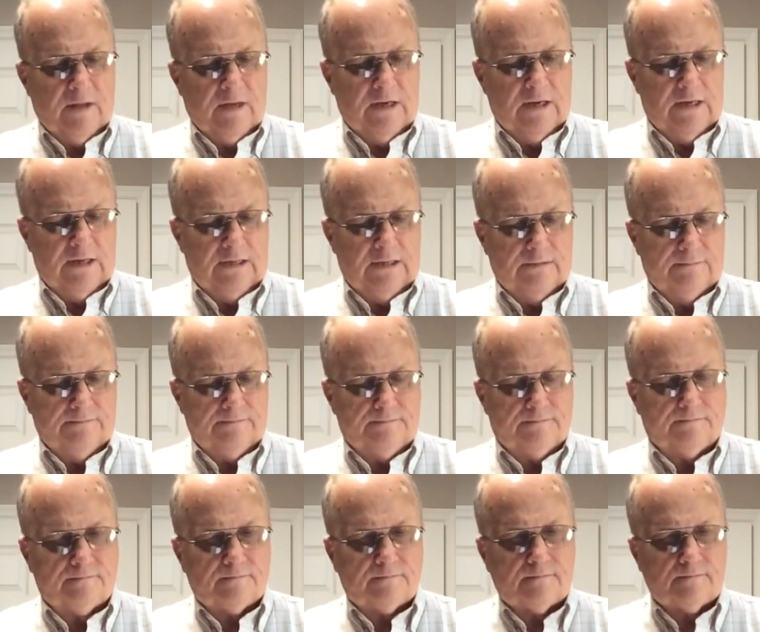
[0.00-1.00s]

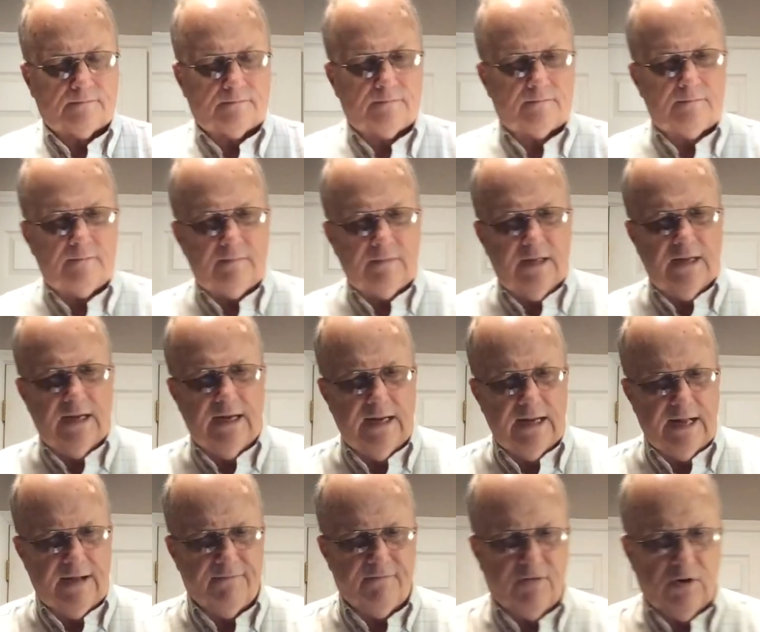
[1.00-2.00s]
And
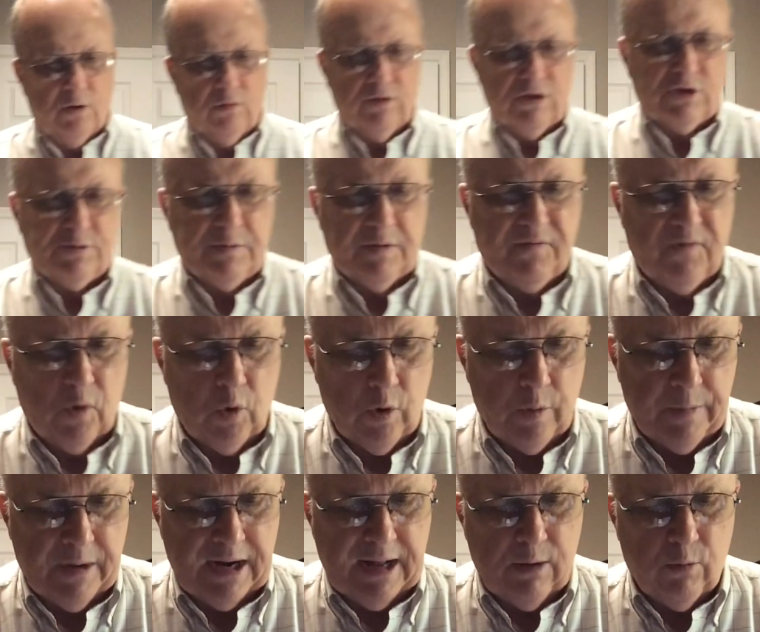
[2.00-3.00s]
I've told this before,
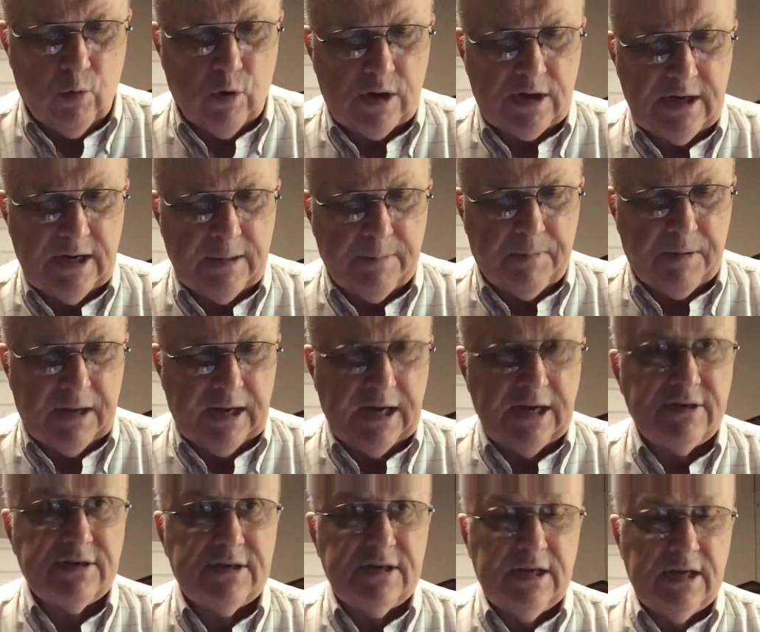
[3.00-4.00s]
but I worked at a
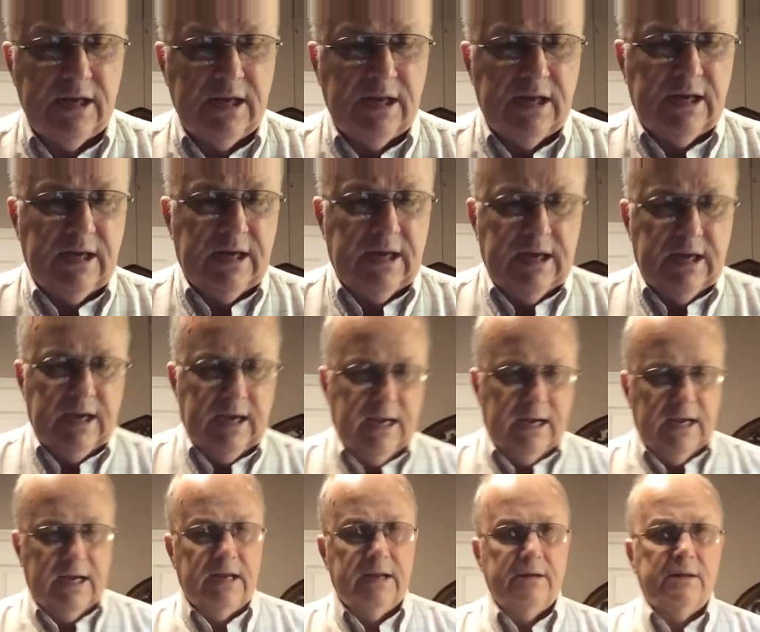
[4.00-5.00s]
place,
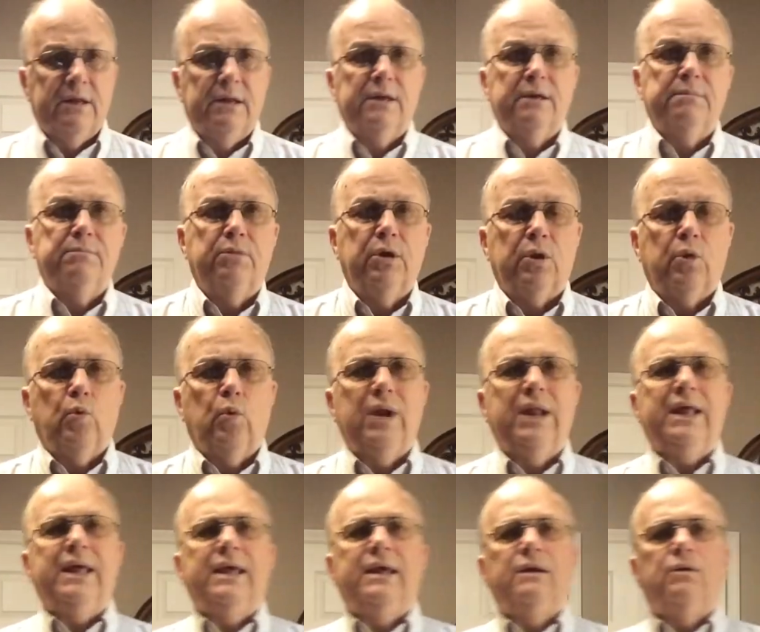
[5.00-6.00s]
and Brother
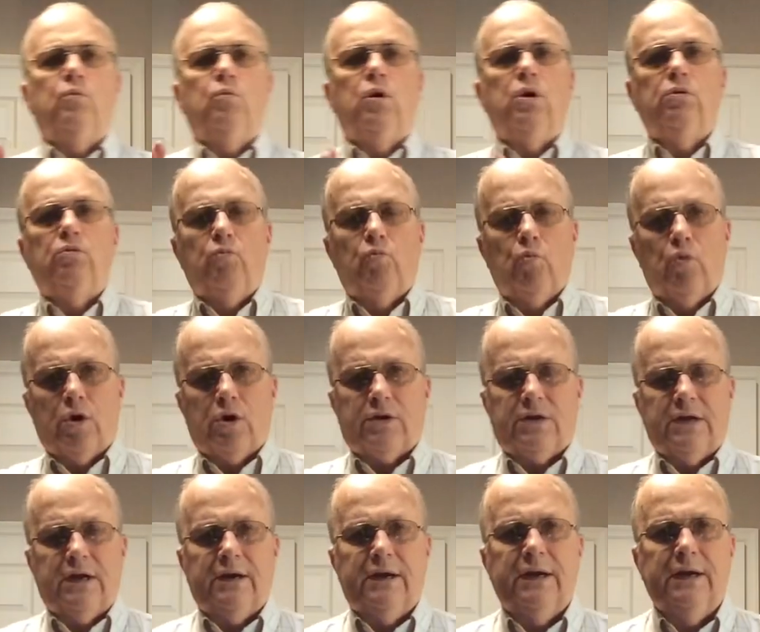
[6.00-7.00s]
Willie Wooten worked
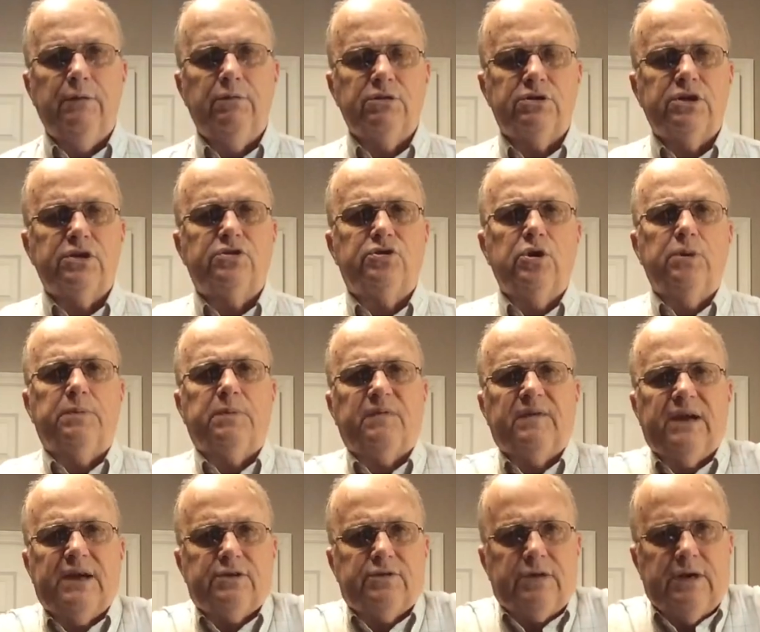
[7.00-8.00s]
there. He was a
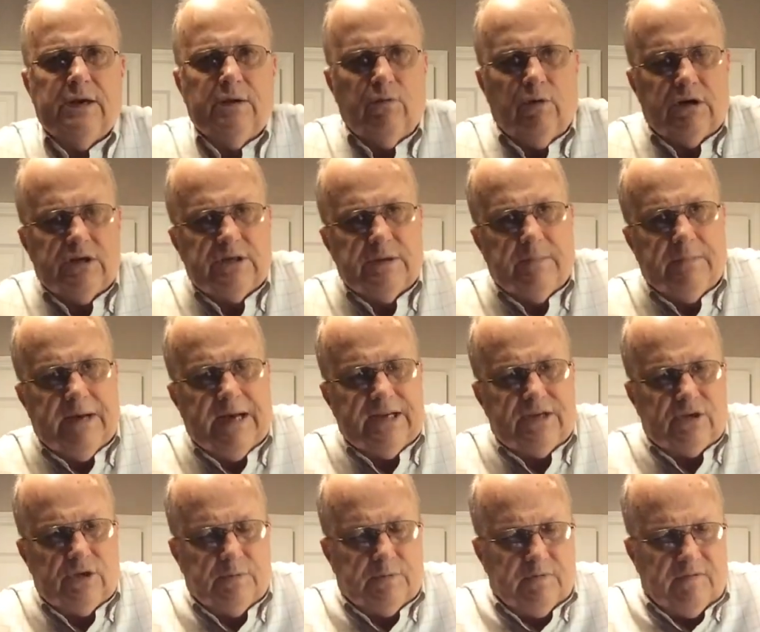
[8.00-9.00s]
supervisor. He wasn't my
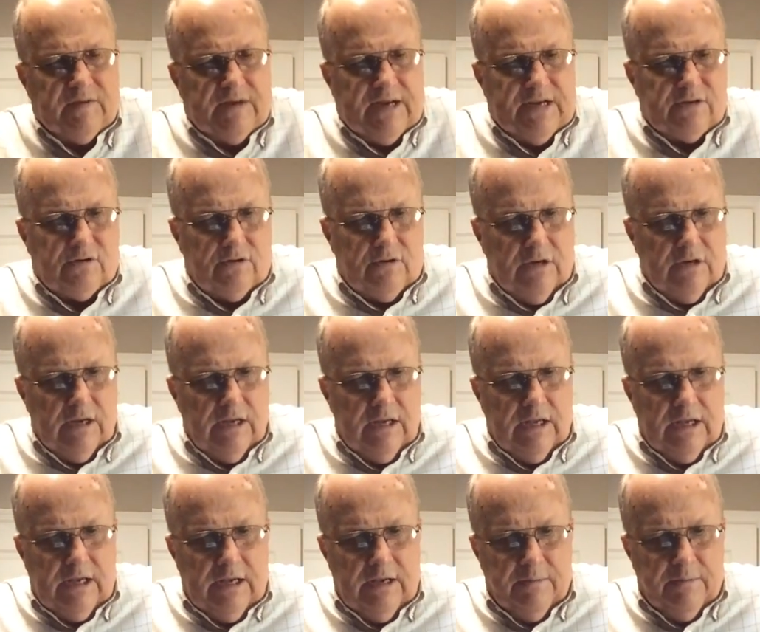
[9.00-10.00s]
supervisor.
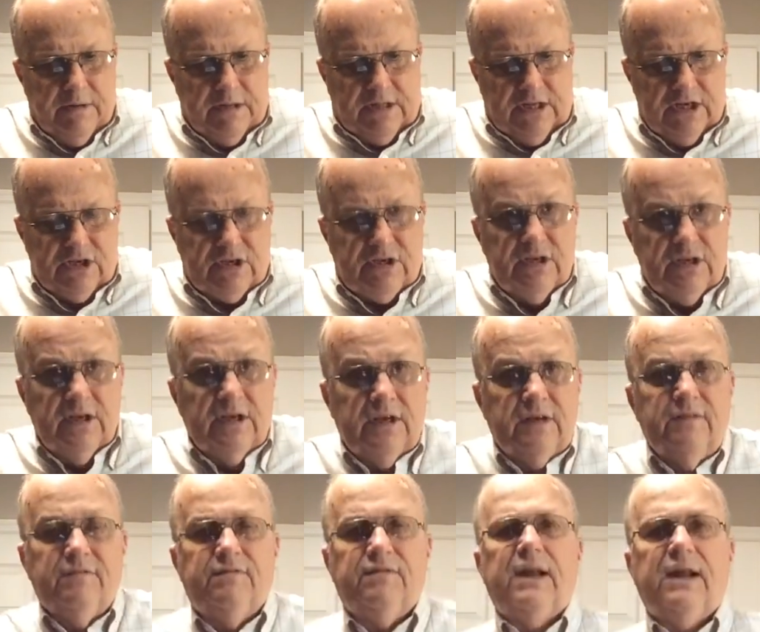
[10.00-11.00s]
But this
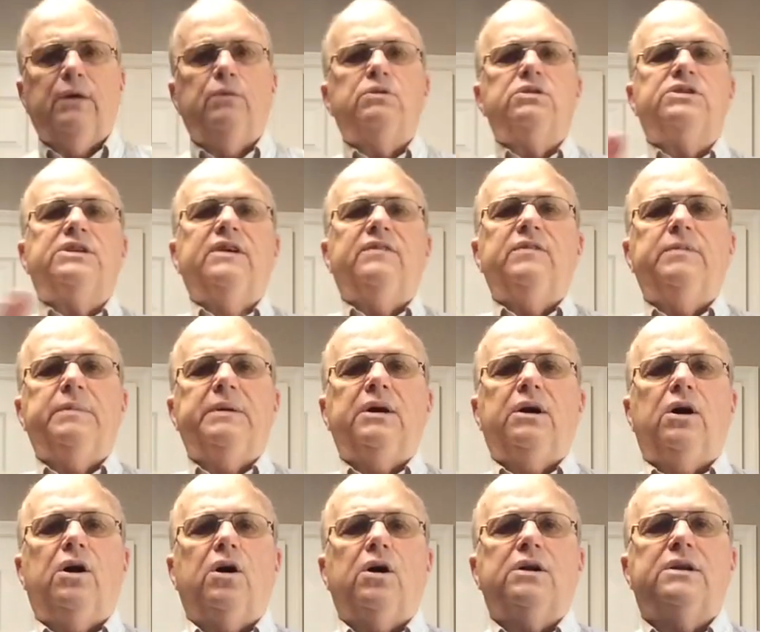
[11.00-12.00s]
fellow was giving me a
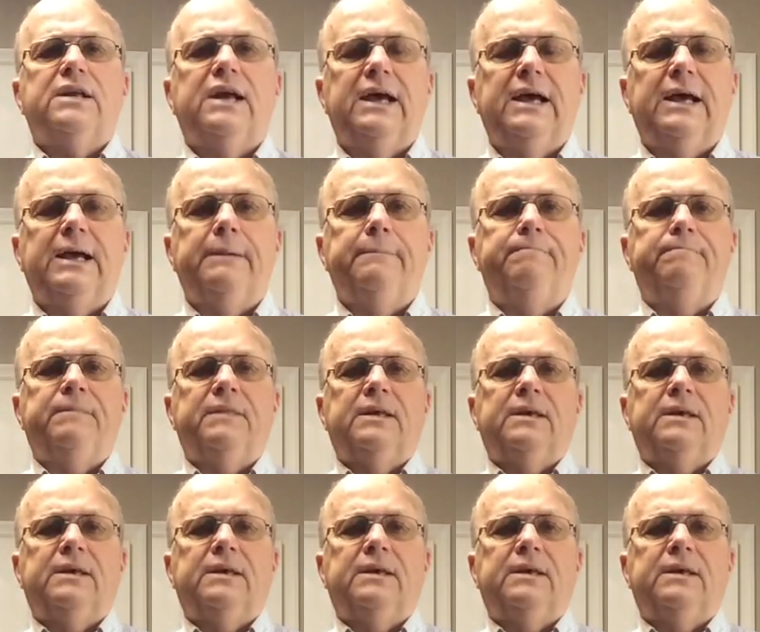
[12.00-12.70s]
hard time.